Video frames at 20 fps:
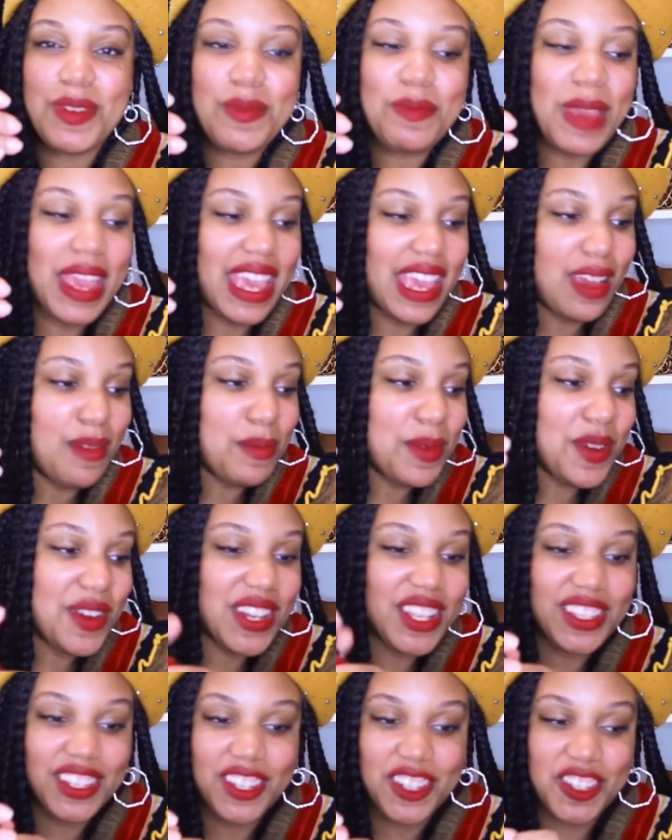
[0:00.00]

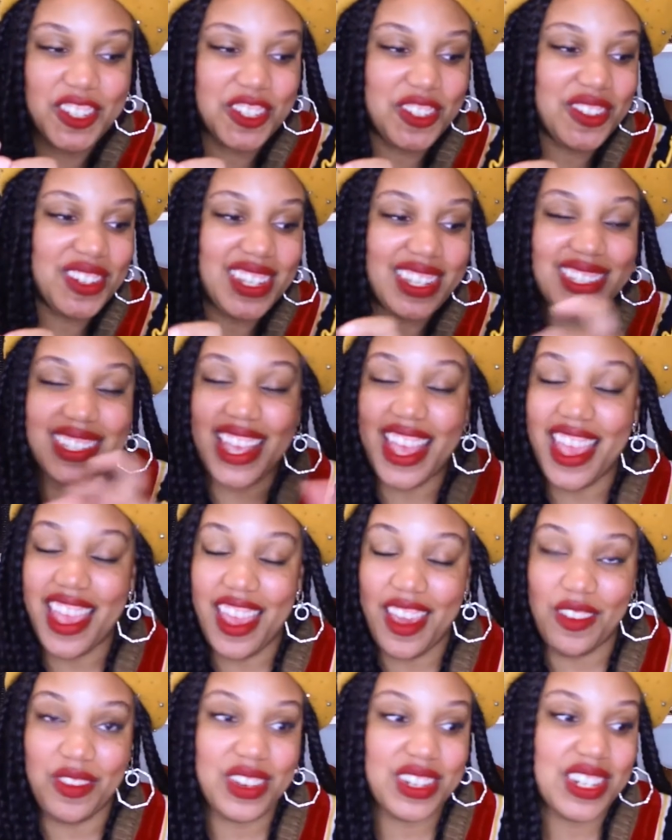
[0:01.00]
pampered and luxurious
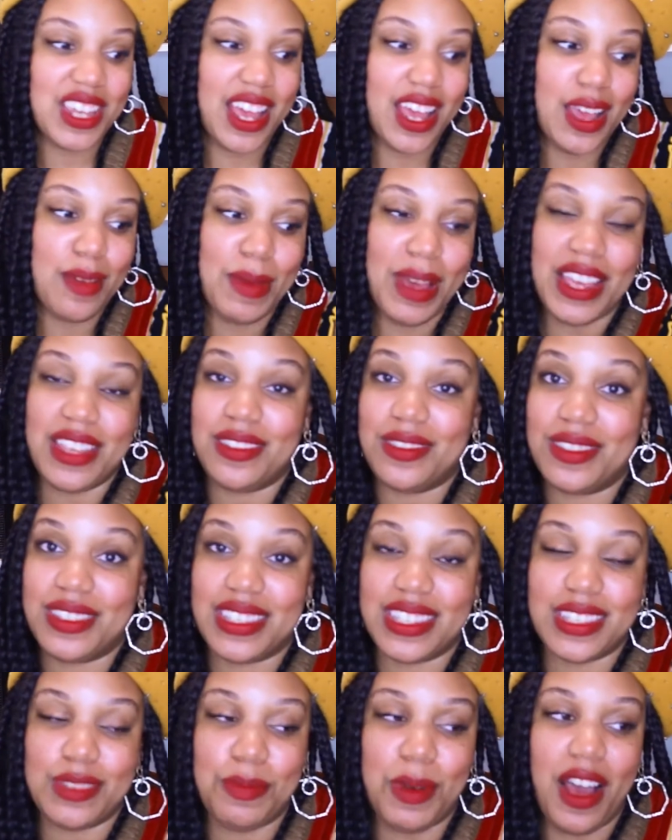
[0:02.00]
every time I
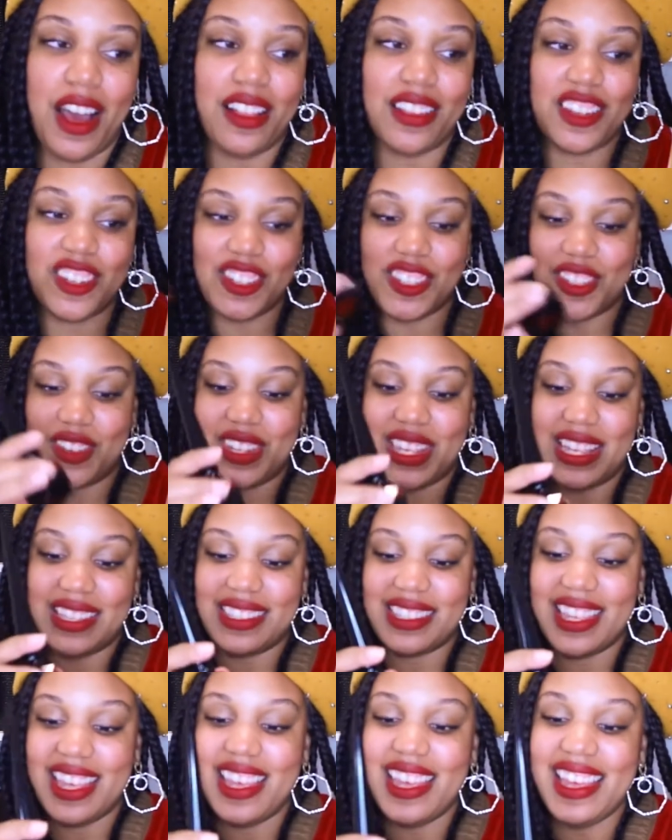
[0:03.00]
use this polish. So
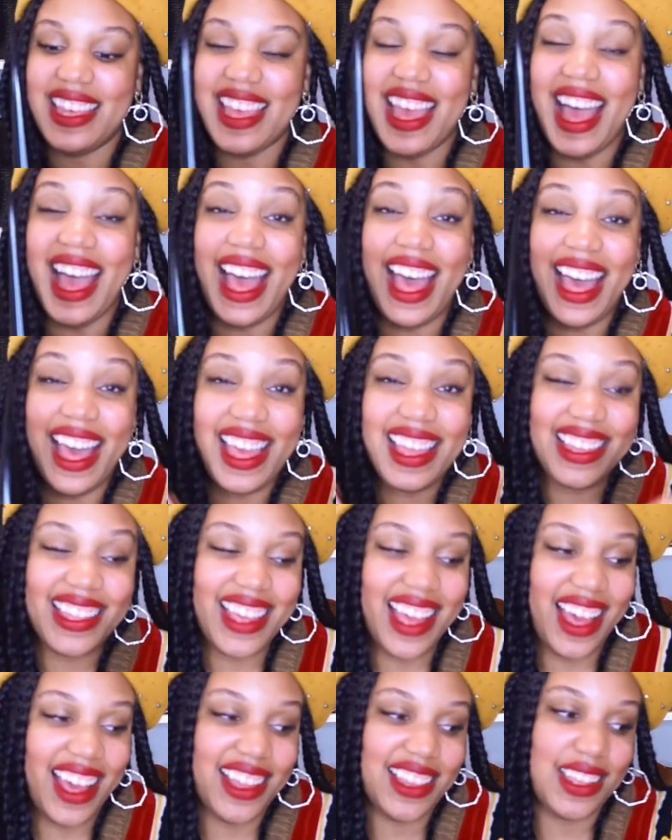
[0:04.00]
yes, highly,
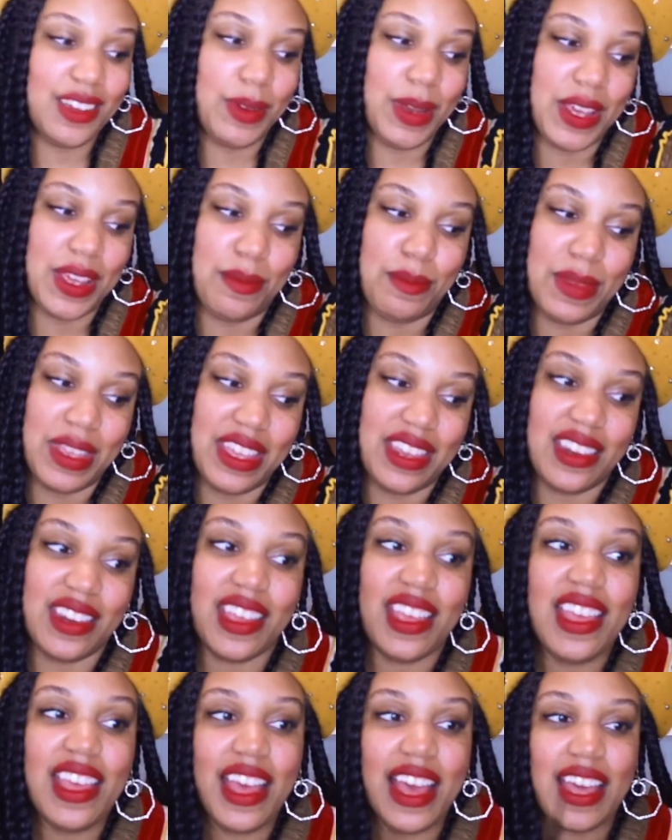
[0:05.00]
highly recommend.
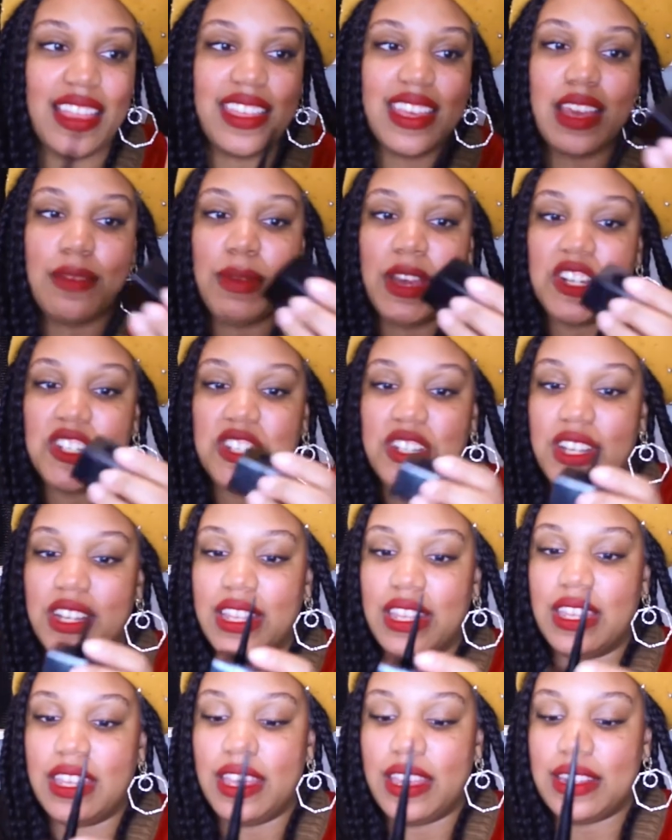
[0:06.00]
I think I'm actually going
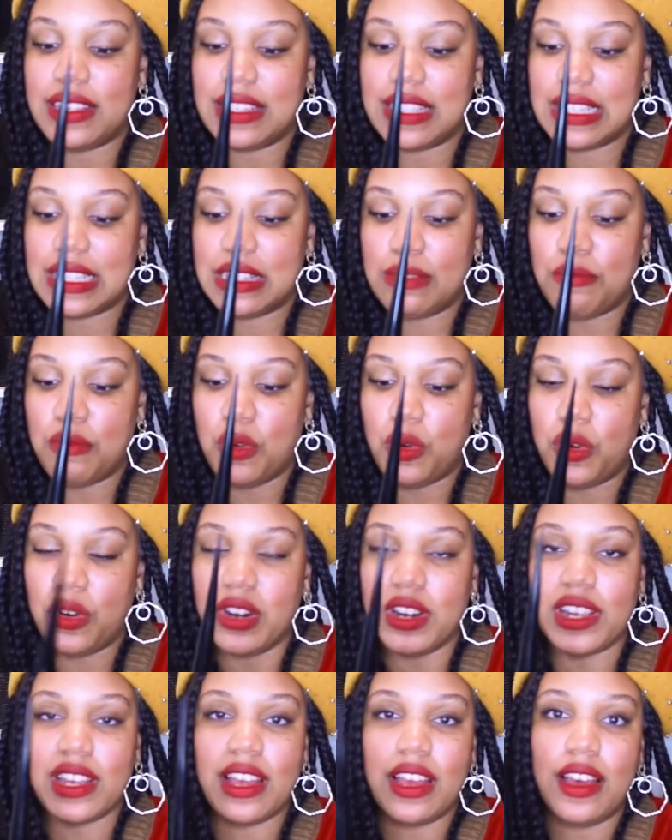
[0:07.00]
to get some
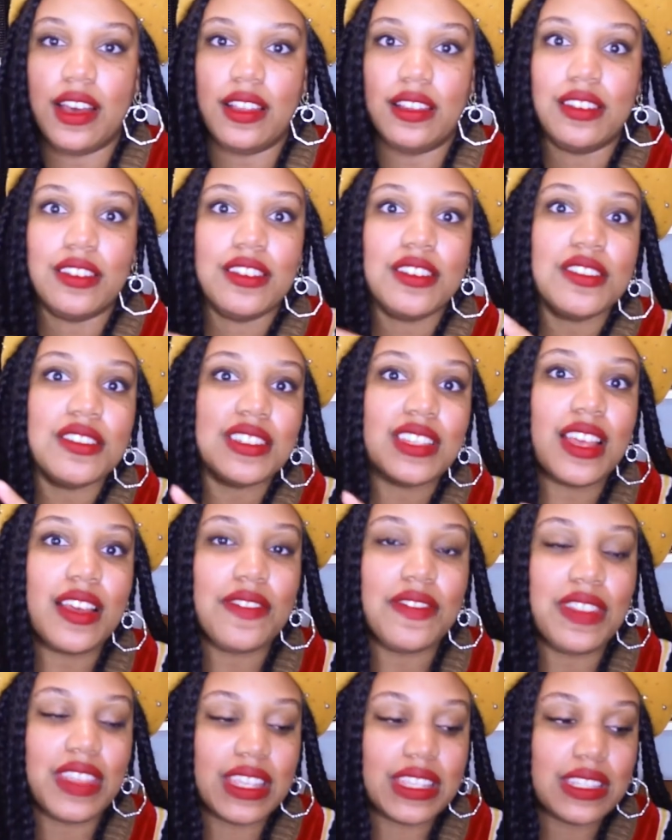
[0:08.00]
more colors
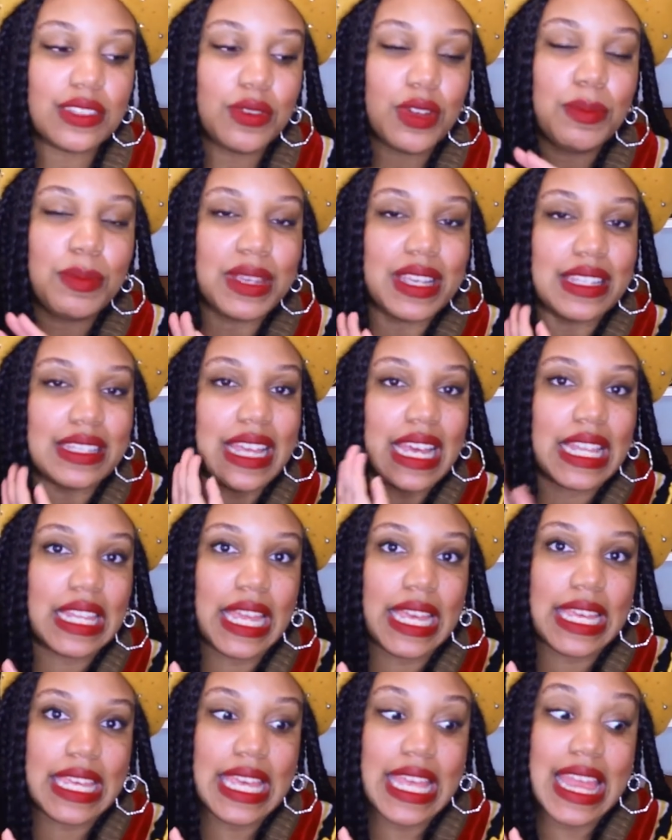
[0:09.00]
of this one because I
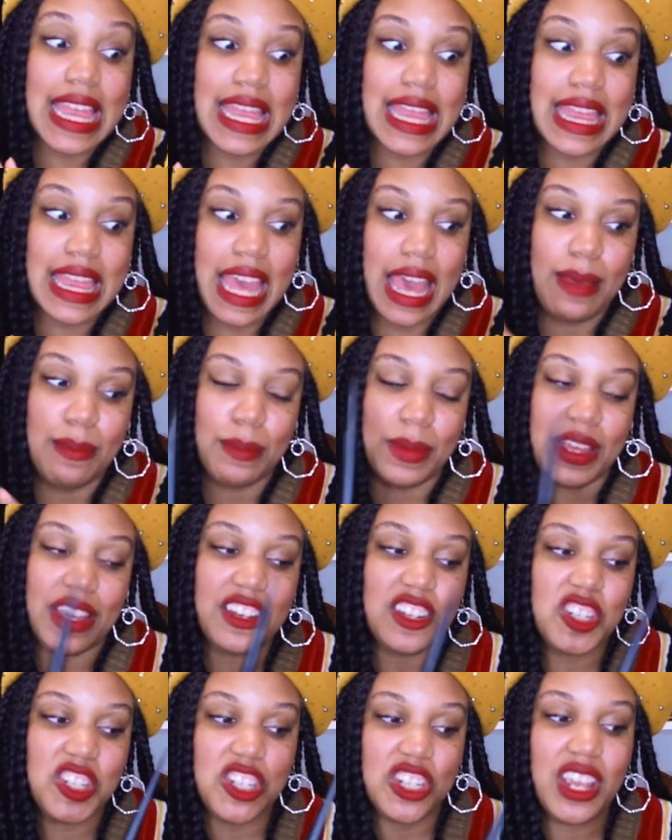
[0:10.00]
like it that
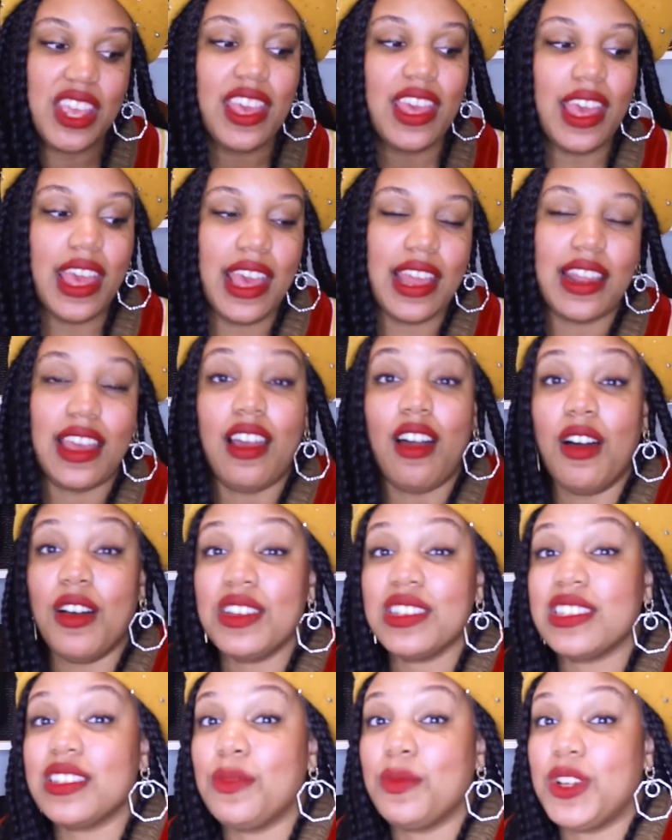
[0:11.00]
much. And I
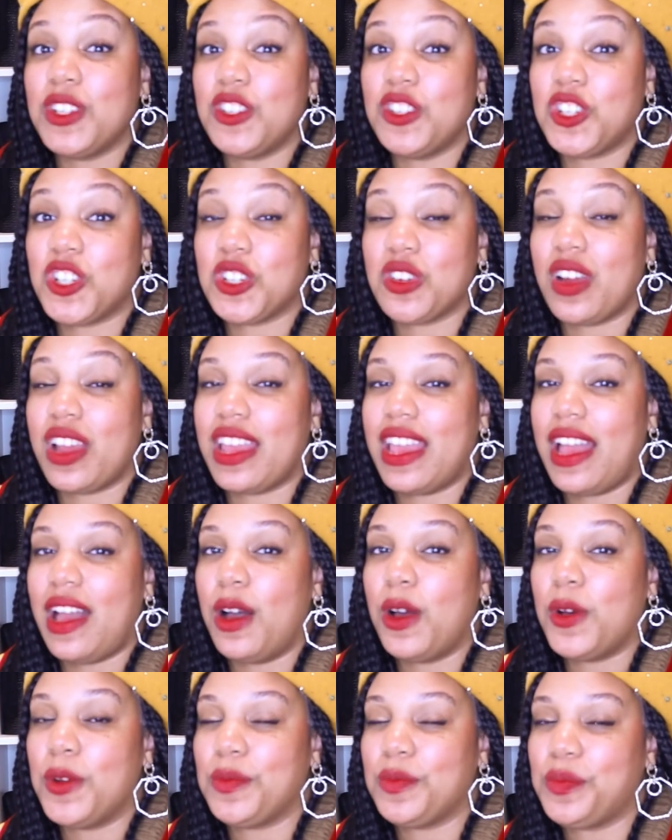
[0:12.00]
also want to try out